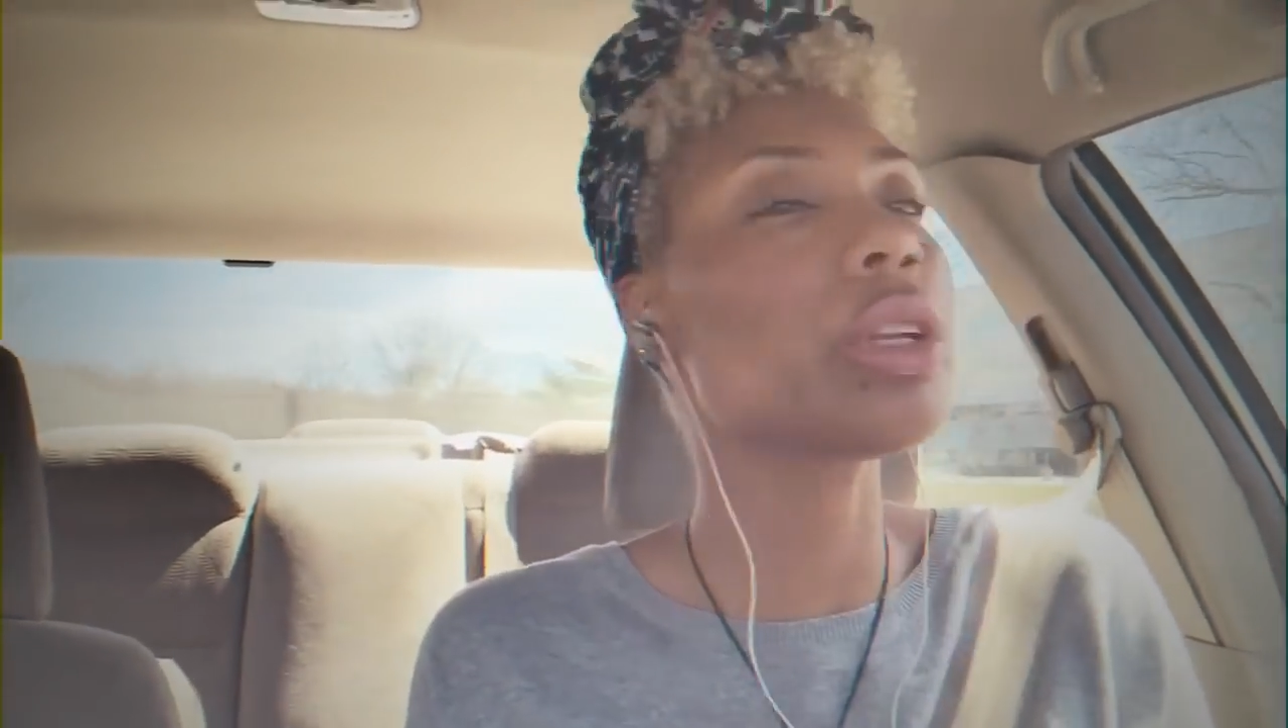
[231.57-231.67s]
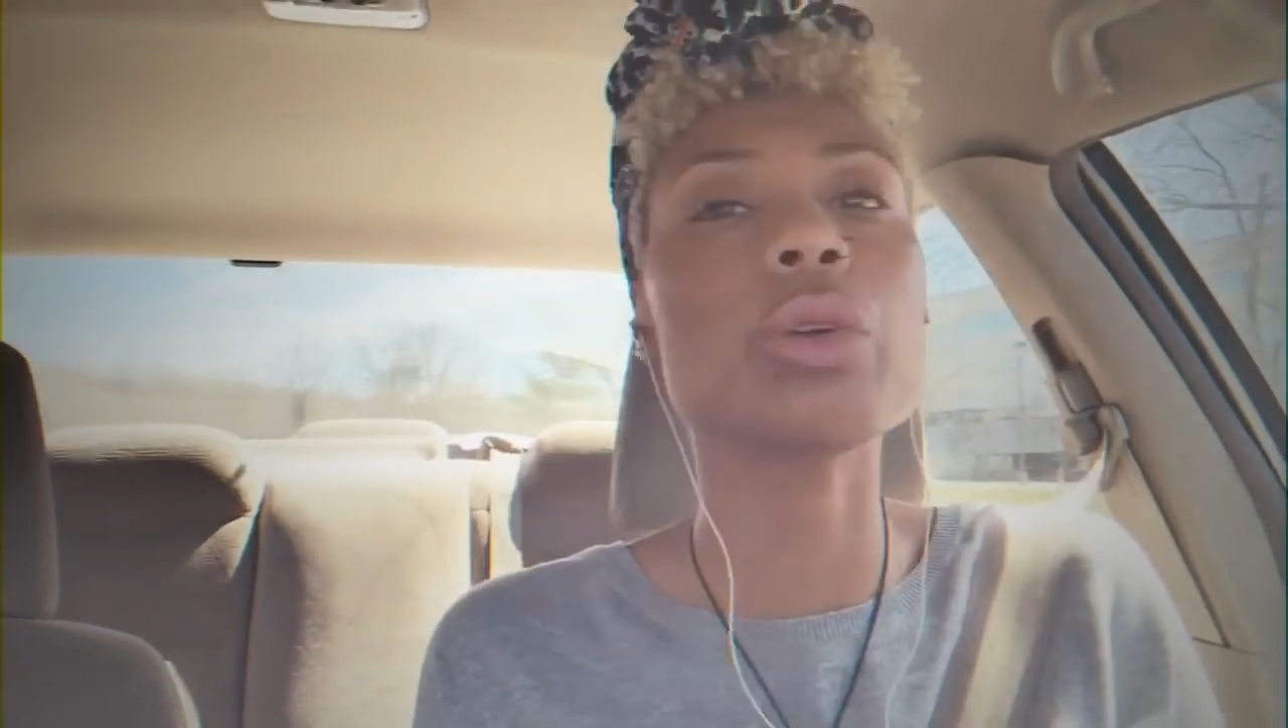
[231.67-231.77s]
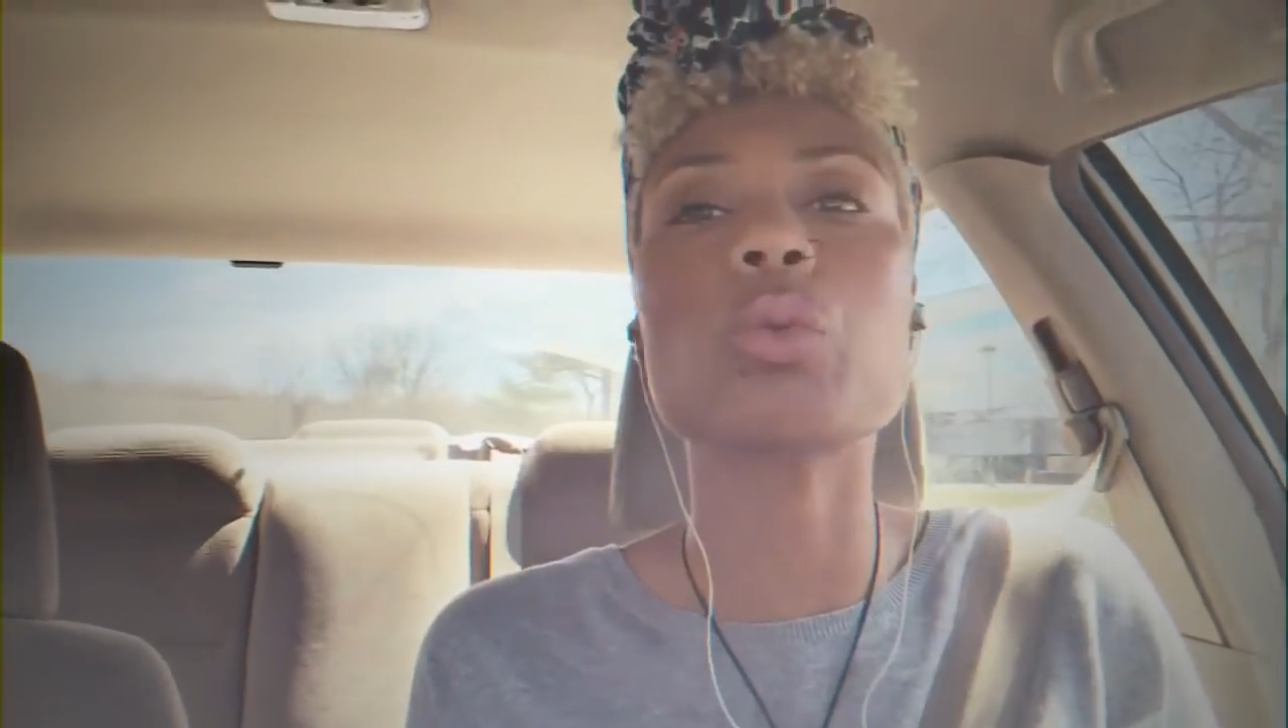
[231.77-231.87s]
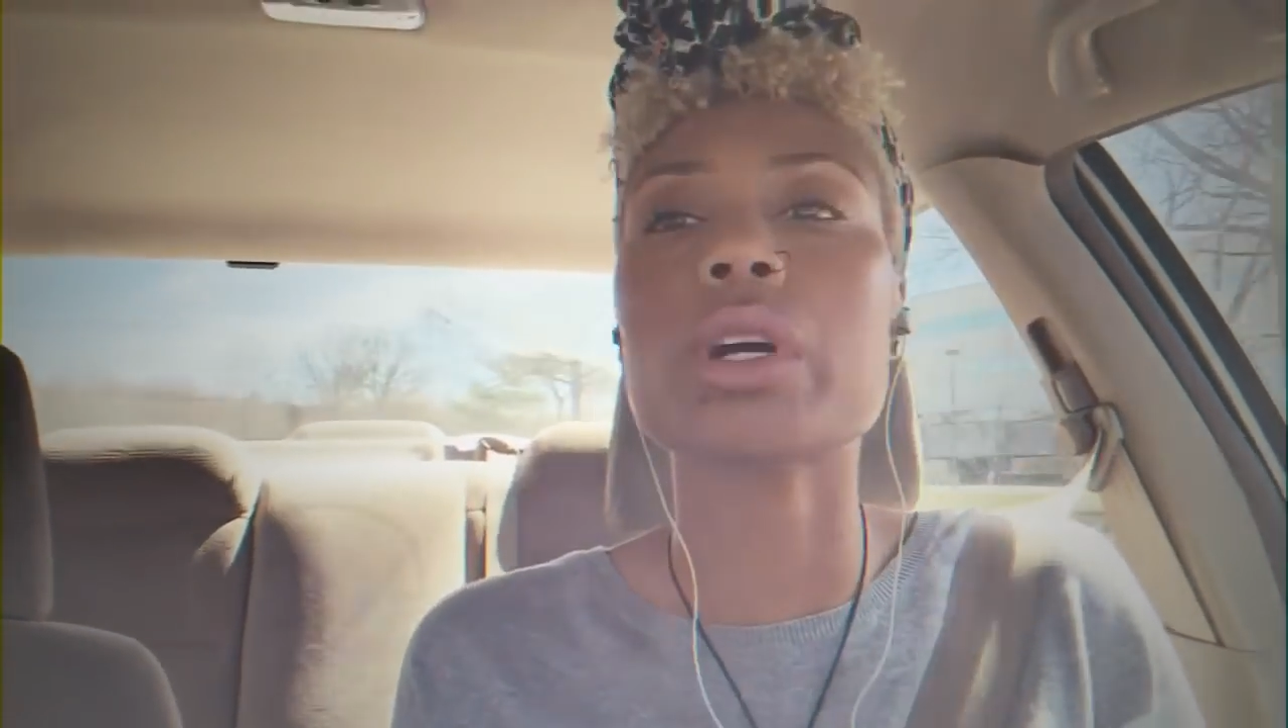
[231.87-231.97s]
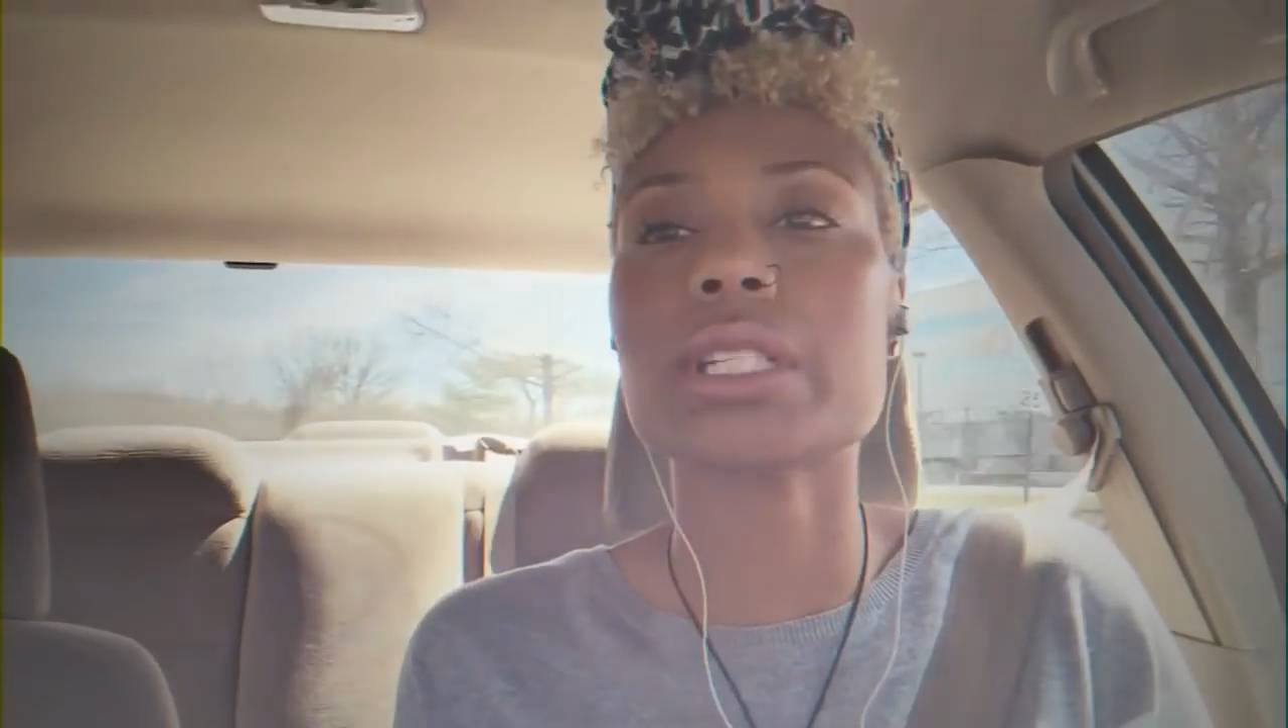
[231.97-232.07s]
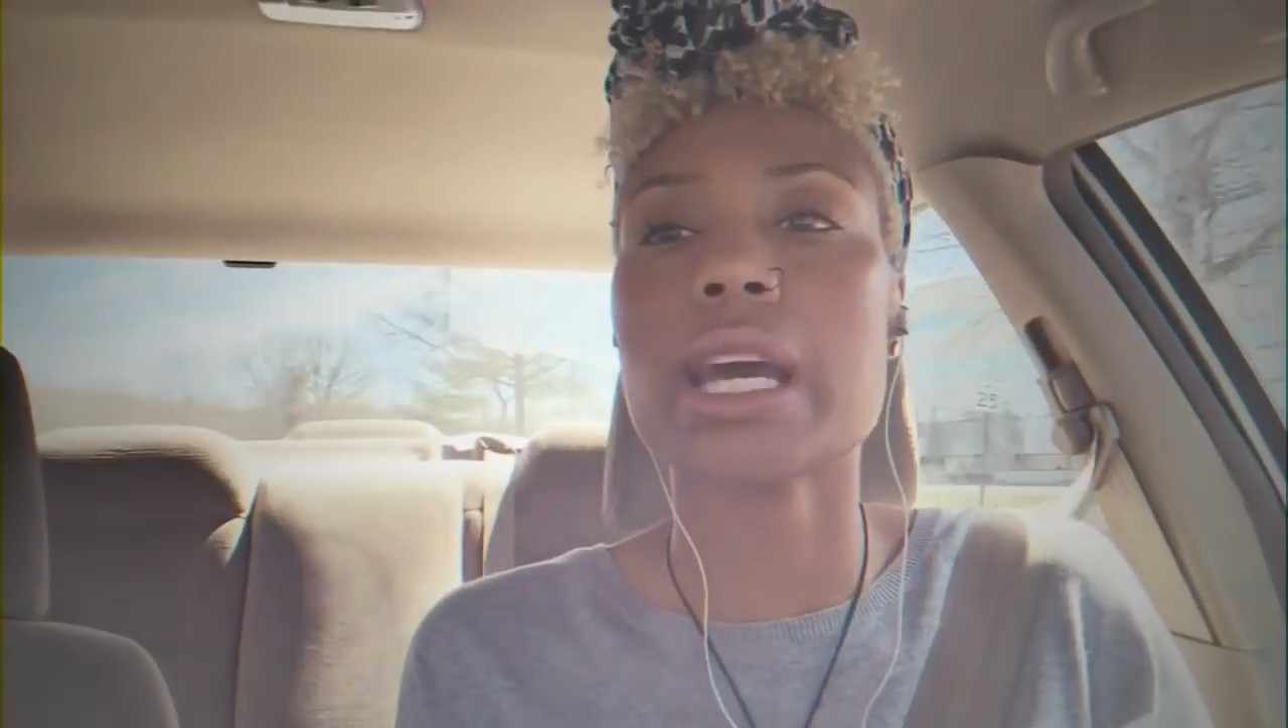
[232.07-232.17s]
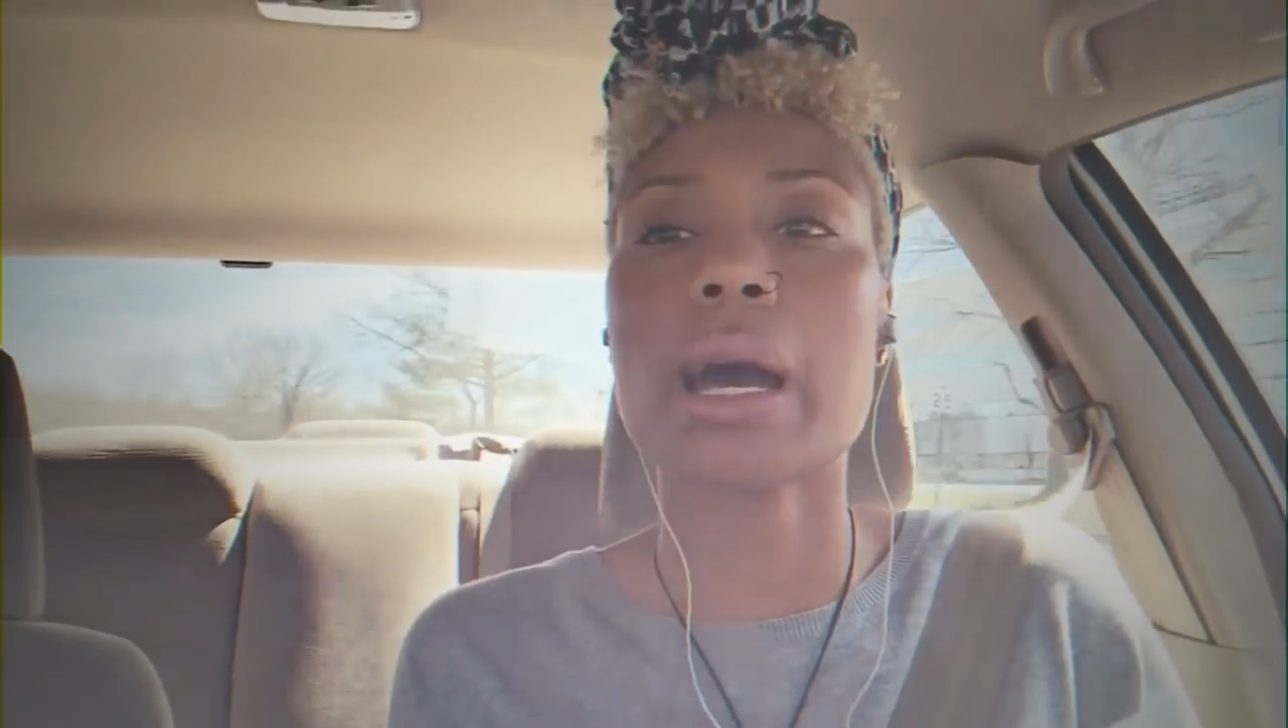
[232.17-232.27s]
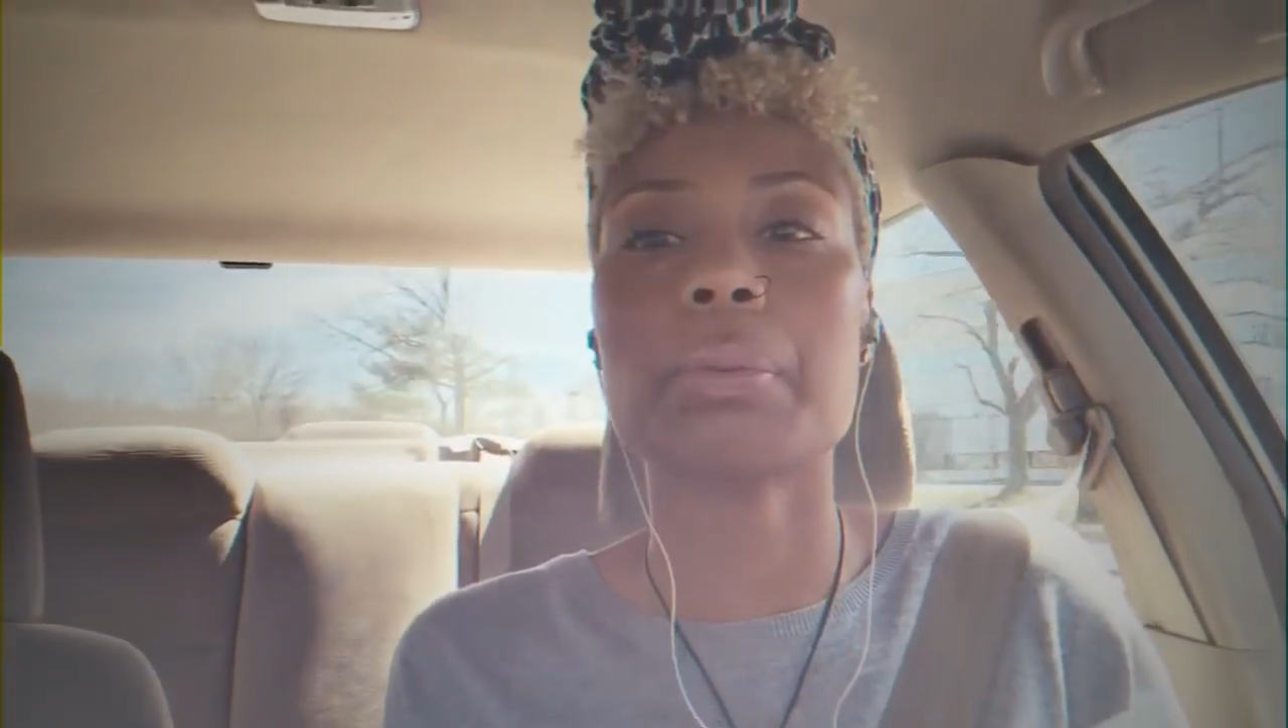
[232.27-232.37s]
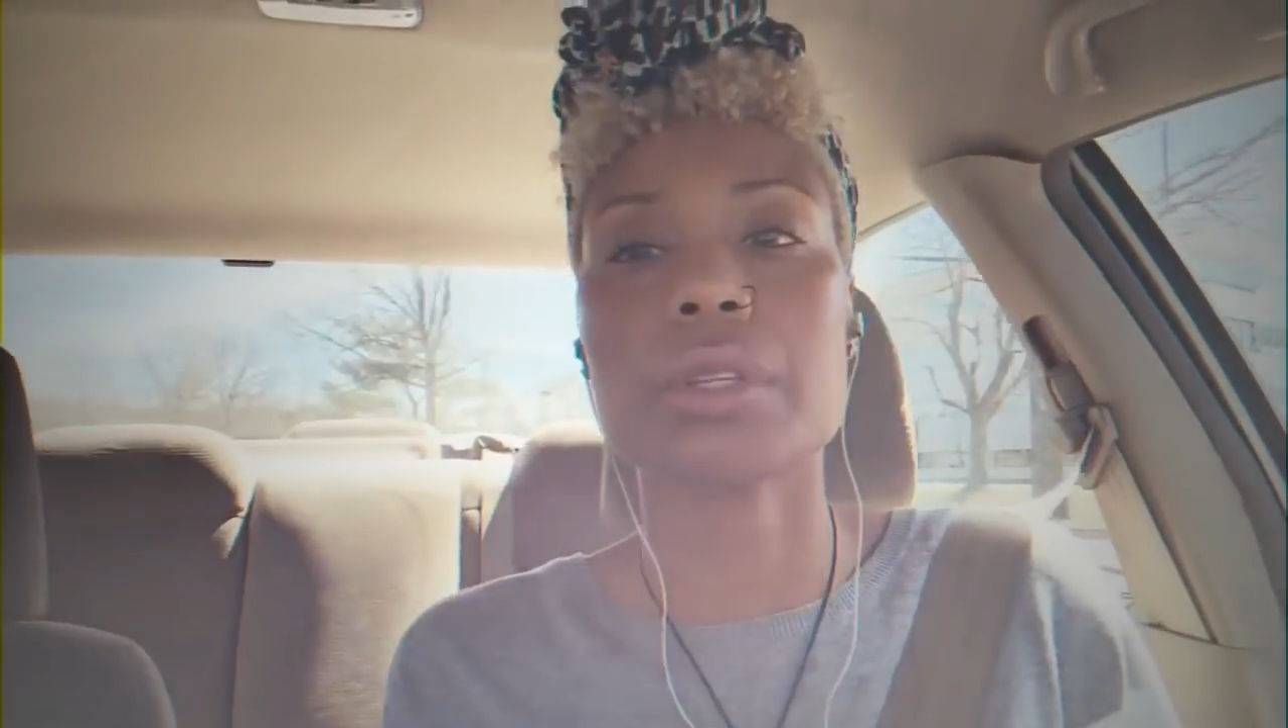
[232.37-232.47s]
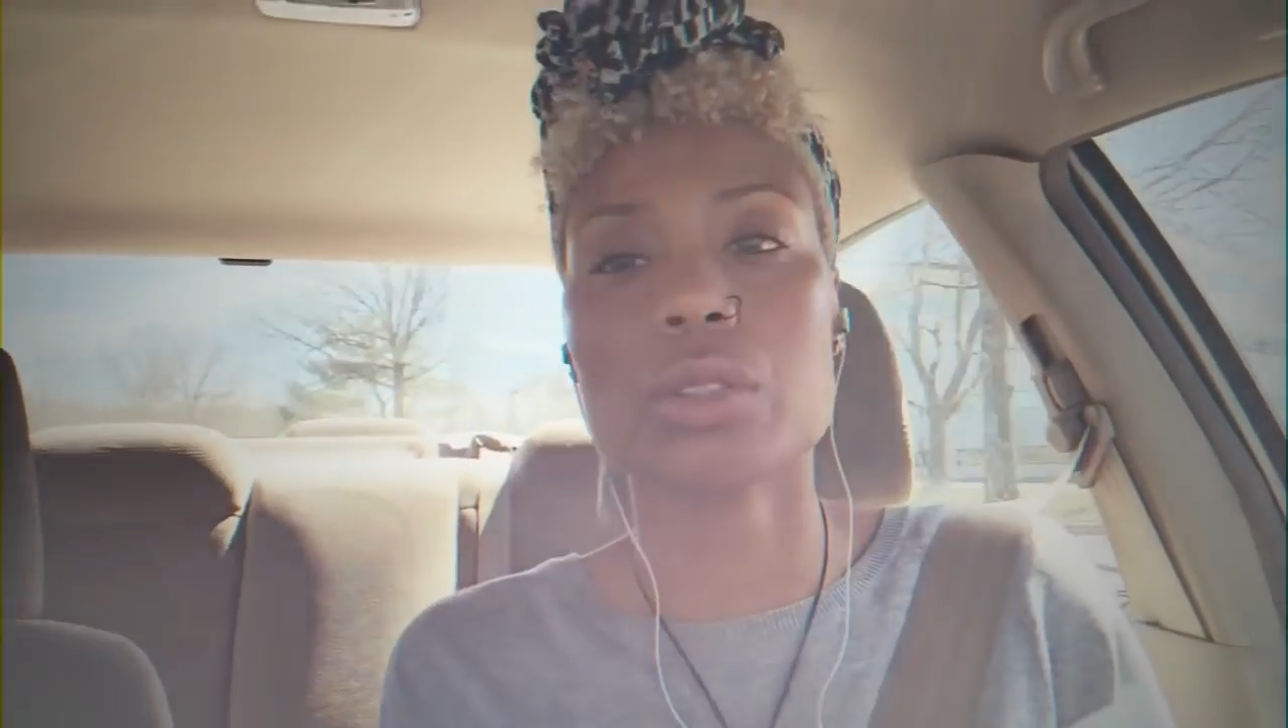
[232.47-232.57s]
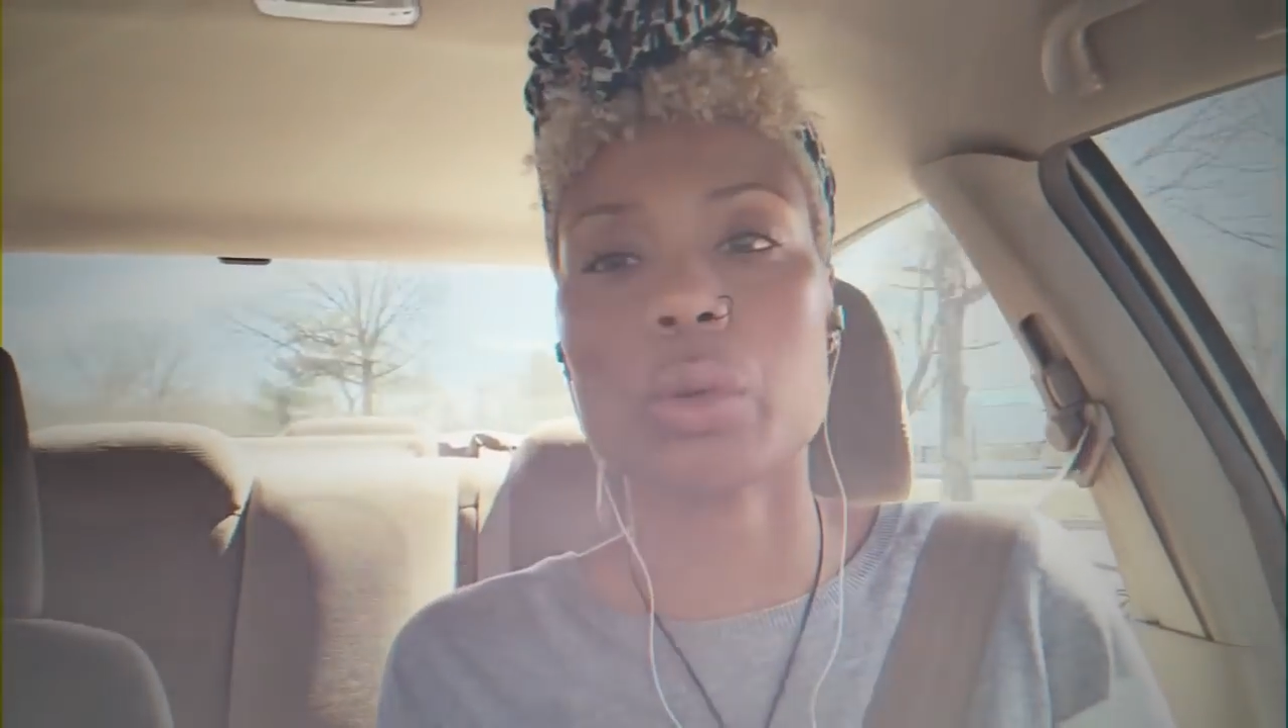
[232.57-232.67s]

what you want to happen is